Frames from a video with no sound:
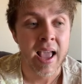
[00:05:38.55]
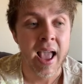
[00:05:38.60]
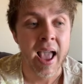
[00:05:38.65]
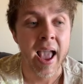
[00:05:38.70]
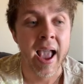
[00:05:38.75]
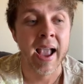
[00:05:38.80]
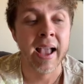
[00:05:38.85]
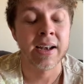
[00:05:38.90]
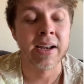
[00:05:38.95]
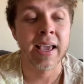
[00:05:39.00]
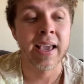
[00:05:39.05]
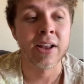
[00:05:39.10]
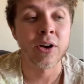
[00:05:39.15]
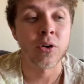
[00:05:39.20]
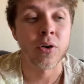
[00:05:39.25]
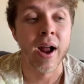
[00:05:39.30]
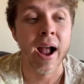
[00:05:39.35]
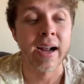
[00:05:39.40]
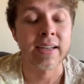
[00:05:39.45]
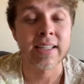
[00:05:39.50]
and
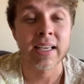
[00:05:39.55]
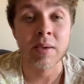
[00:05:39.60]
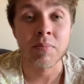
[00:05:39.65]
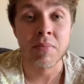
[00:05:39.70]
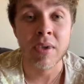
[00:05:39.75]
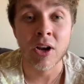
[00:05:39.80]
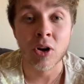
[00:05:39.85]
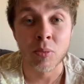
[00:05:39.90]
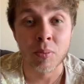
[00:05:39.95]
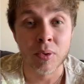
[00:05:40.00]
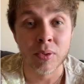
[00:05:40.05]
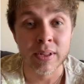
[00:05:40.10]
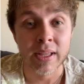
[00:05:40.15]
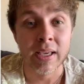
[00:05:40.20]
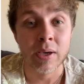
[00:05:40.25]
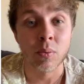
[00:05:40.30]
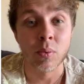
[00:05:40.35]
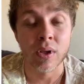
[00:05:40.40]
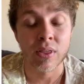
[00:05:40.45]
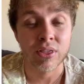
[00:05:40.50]
interacting minimally
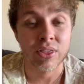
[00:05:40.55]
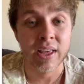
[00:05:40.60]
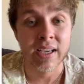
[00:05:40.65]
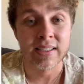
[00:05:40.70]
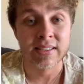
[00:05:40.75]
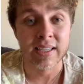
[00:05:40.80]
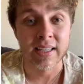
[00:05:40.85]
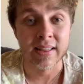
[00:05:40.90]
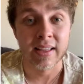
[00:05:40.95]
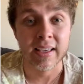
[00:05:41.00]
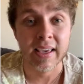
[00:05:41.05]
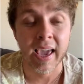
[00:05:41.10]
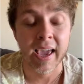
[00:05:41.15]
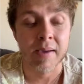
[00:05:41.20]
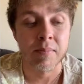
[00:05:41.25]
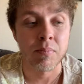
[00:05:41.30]
with things in the game.